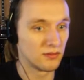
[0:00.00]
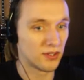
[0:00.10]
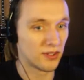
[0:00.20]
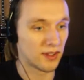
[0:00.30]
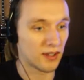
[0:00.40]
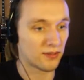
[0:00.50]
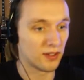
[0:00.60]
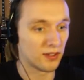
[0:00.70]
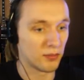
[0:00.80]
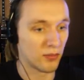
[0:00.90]
It's
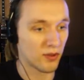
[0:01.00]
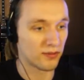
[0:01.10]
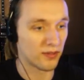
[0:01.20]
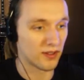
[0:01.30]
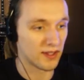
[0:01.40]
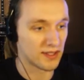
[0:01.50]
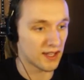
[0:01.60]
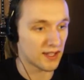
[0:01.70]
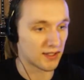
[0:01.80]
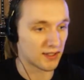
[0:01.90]
definitely more fun the
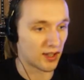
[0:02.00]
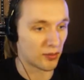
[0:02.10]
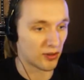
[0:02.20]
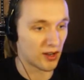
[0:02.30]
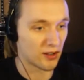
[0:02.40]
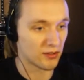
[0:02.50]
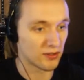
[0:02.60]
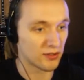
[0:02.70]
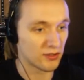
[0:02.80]
second time around.